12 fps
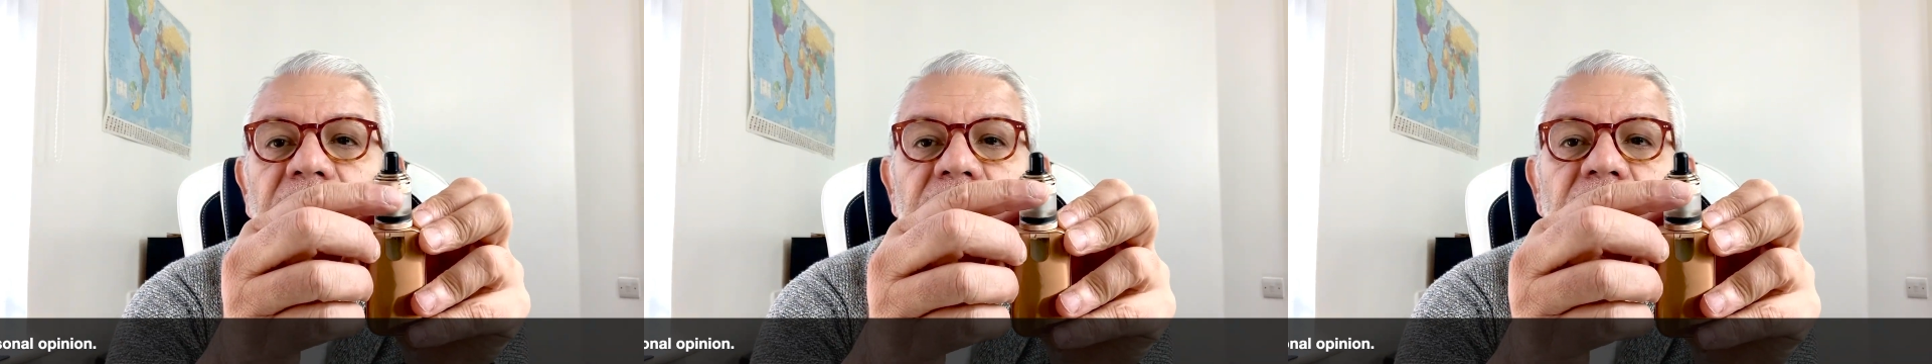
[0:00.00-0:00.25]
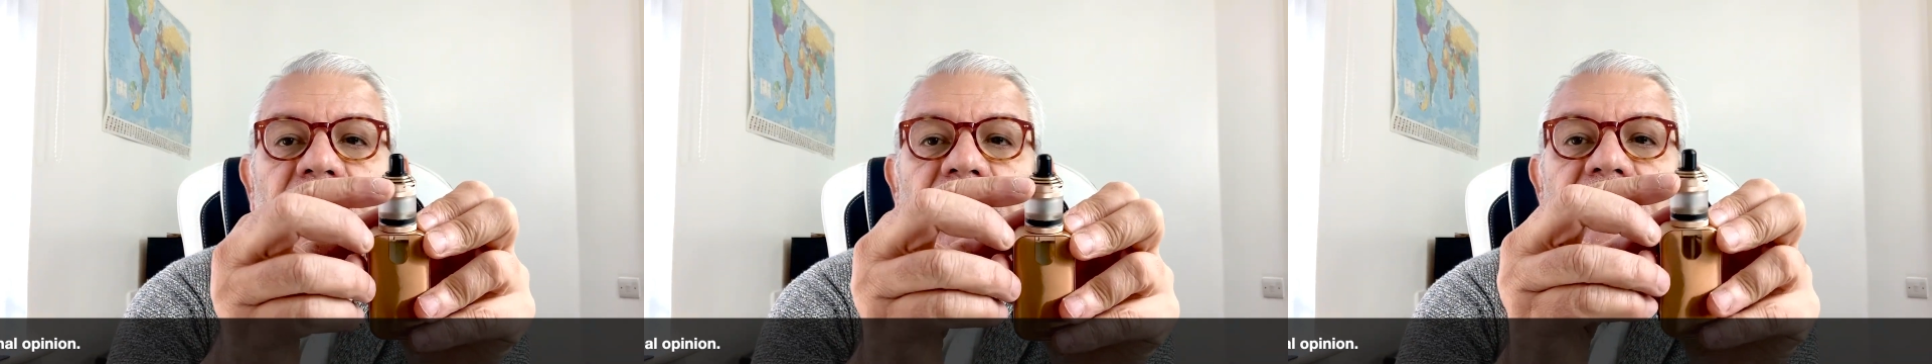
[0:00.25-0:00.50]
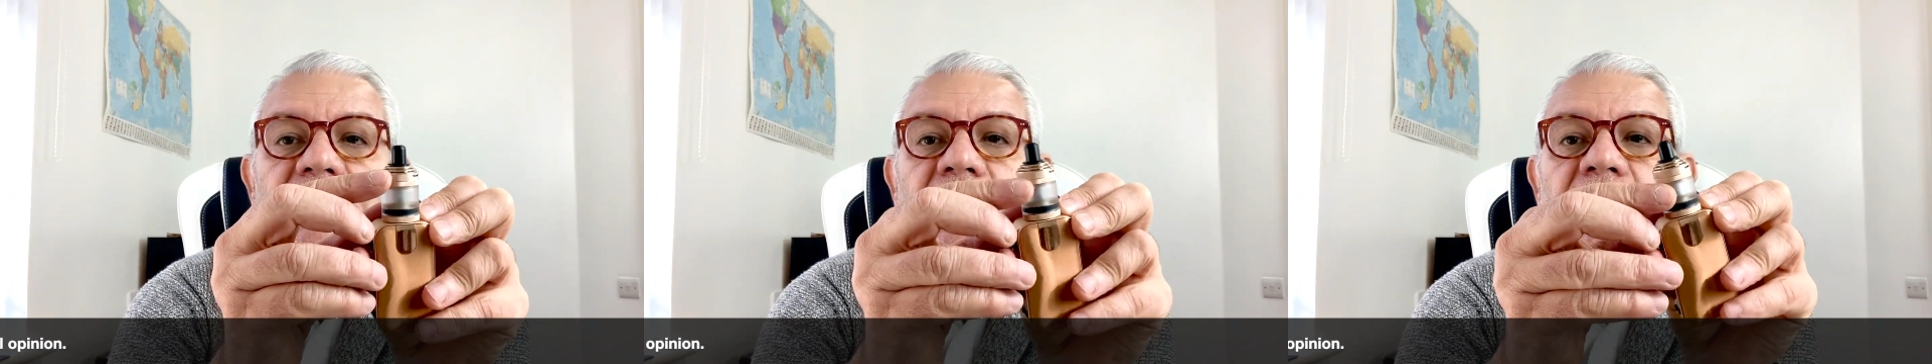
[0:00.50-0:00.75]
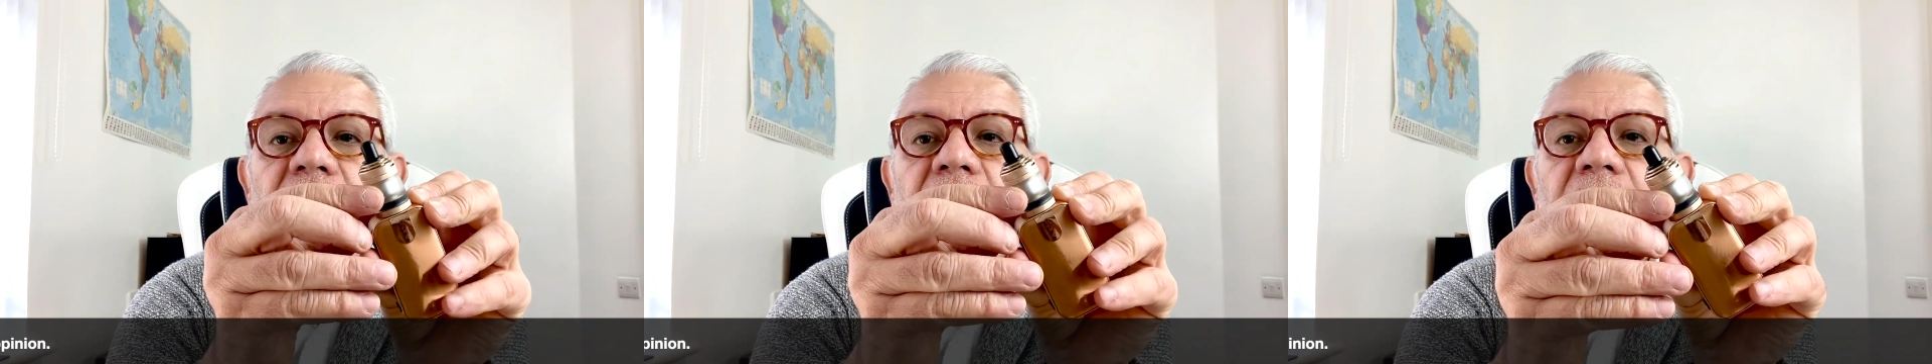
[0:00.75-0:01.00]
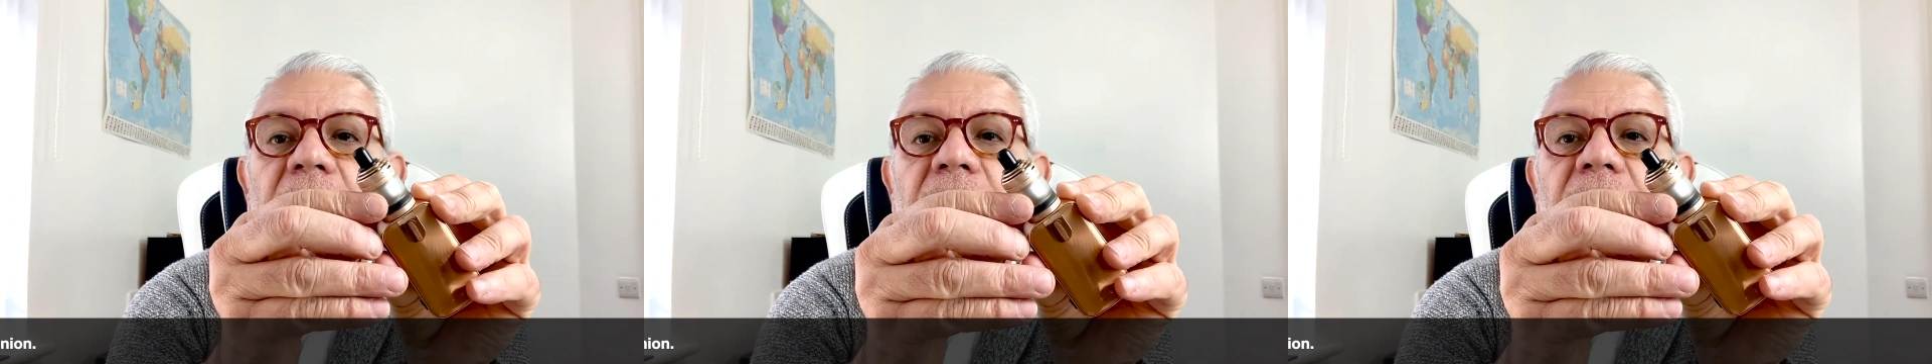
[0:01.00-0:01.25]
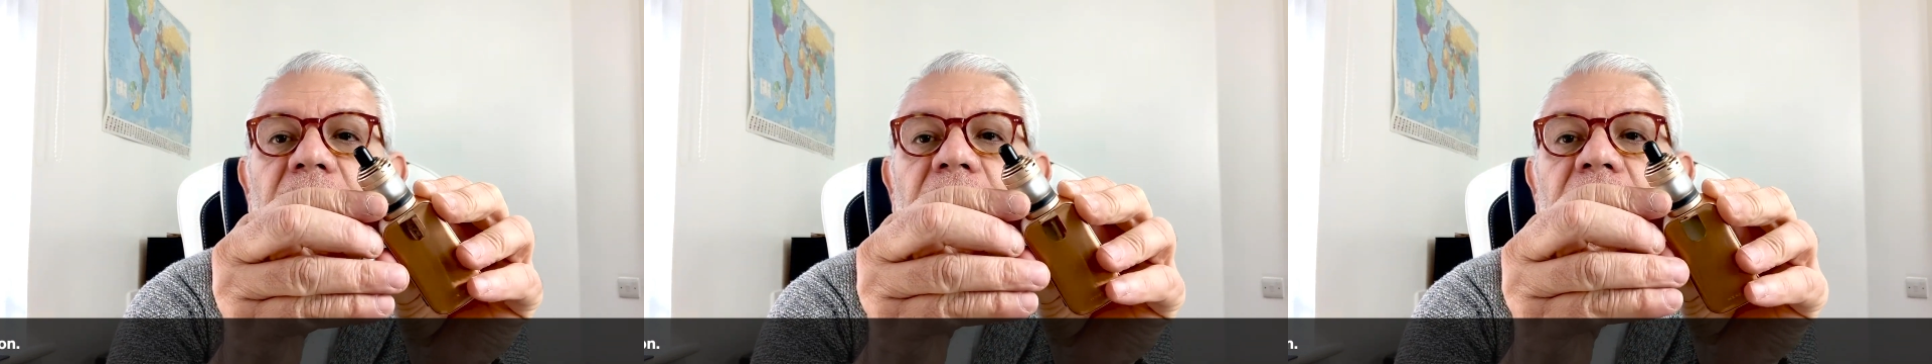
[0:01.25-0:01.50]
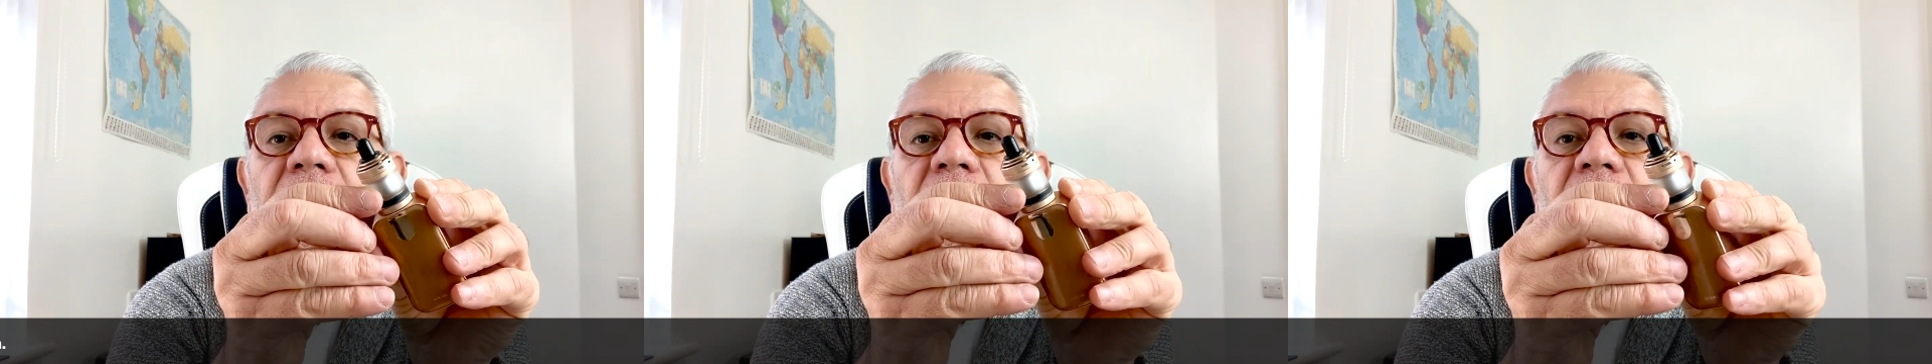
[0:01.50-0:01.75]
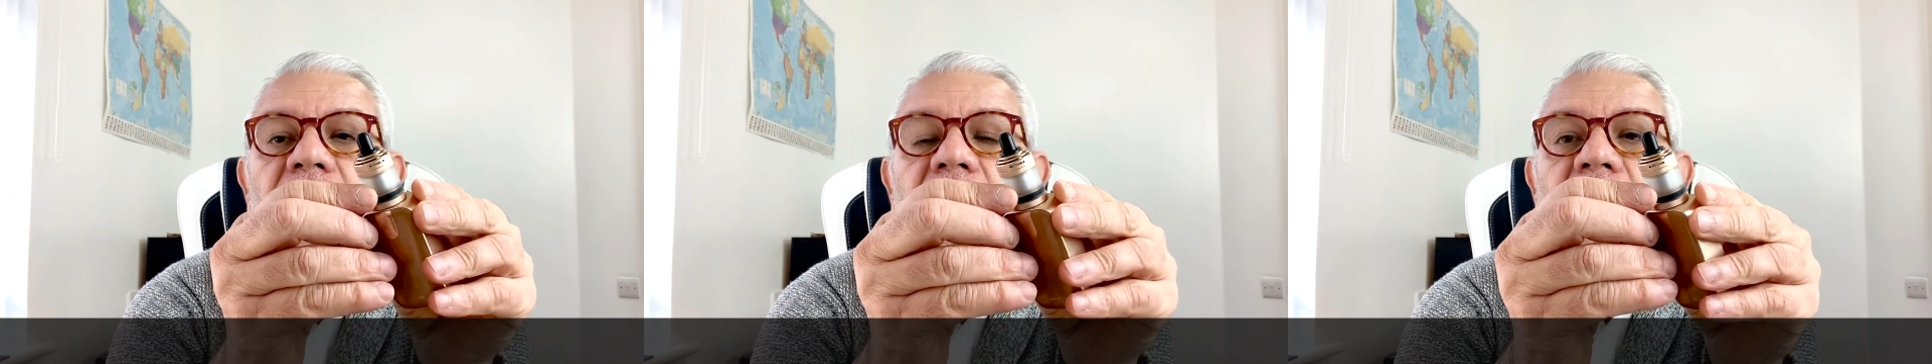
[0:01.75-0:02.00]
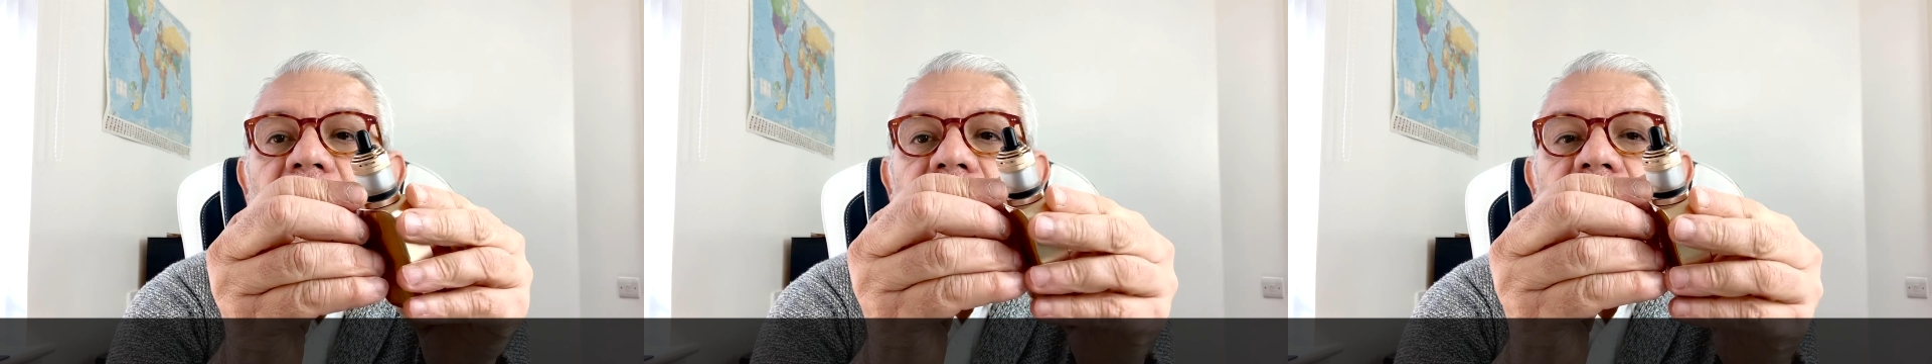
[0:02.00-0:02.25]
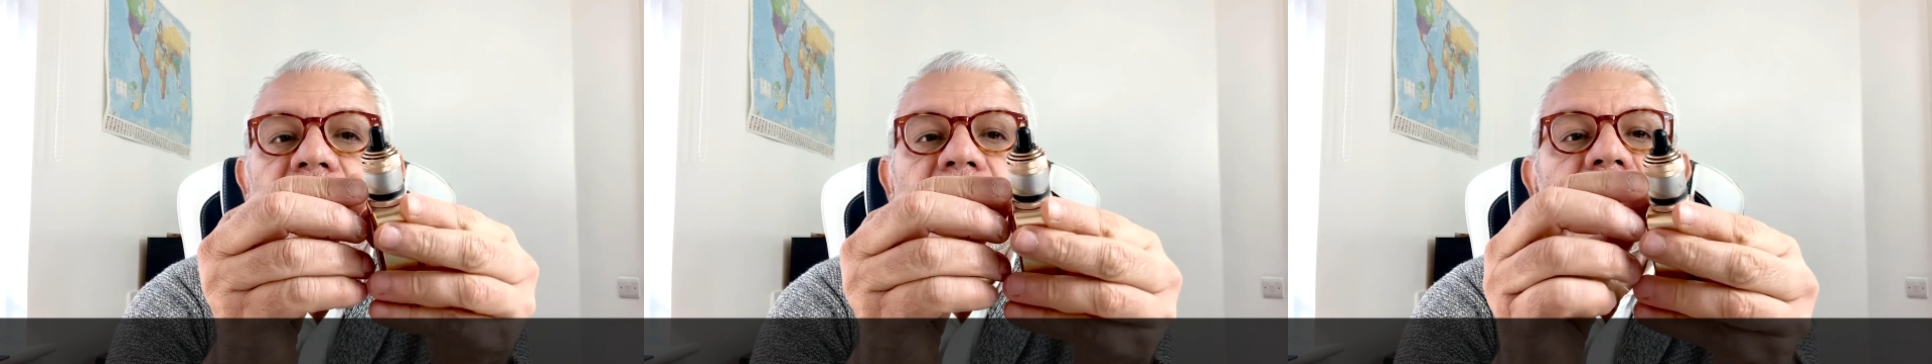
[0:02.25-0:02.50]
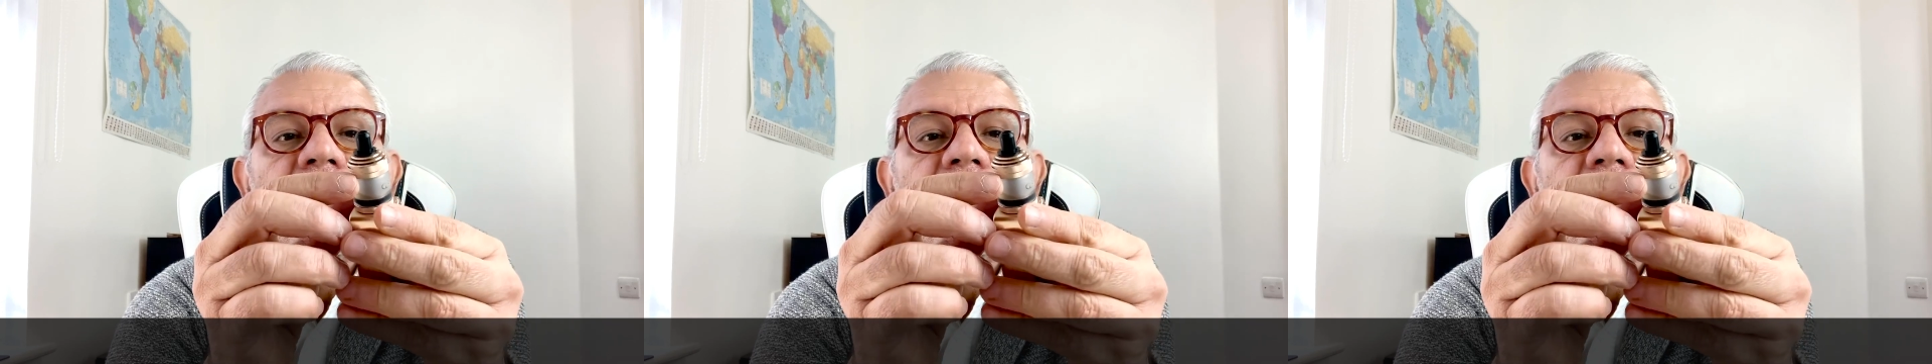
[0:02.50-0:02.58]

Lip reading: which you can see there, in the light there.